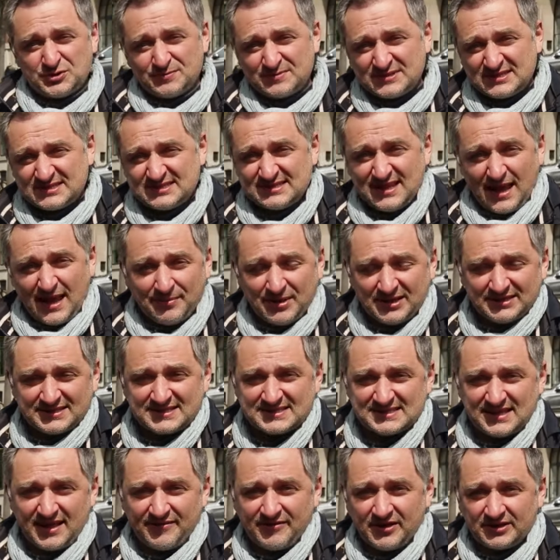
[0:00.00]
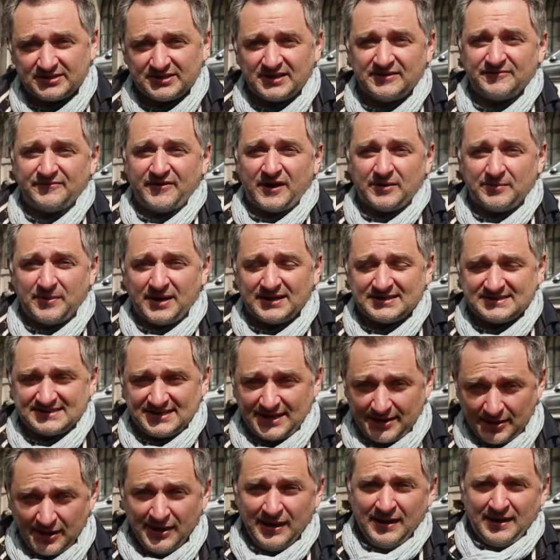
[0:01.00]
It was shared with me by the very
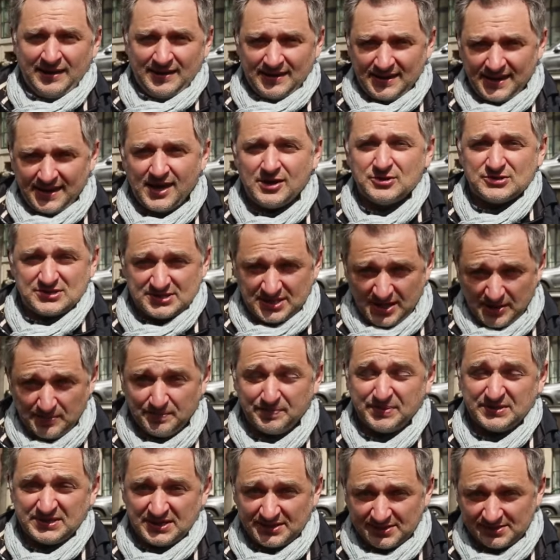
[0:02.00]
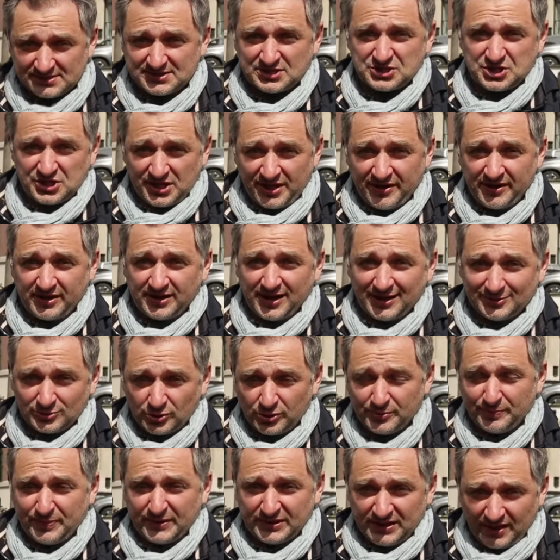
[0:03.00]
man who sold herring to
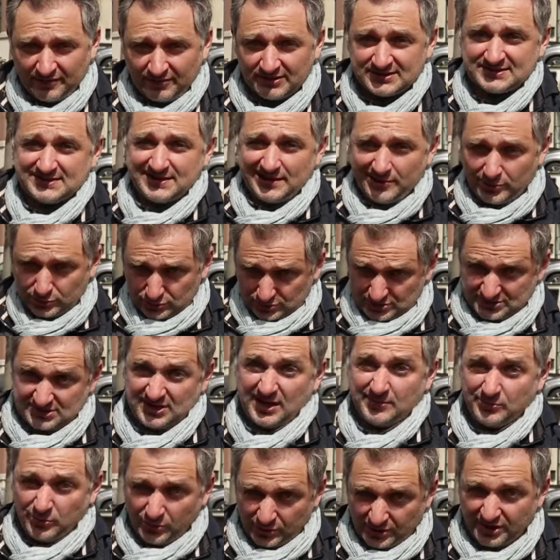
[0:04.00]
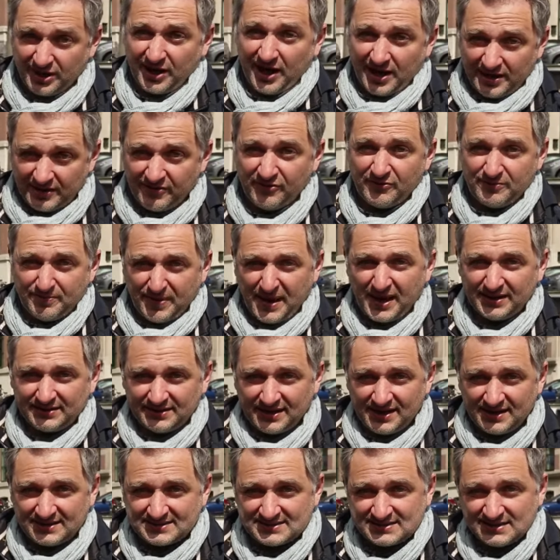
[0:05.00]
Queen Beatrix herself
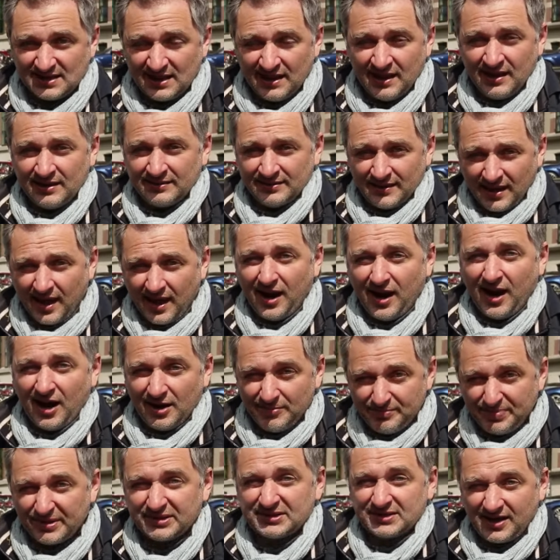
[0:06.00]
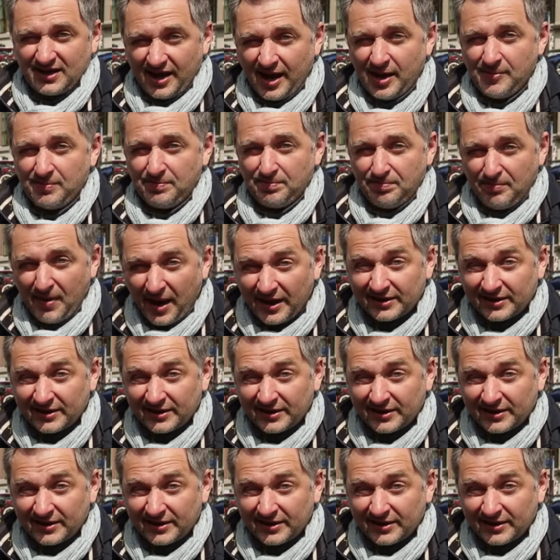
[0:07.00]
in the Albert Cuyp market.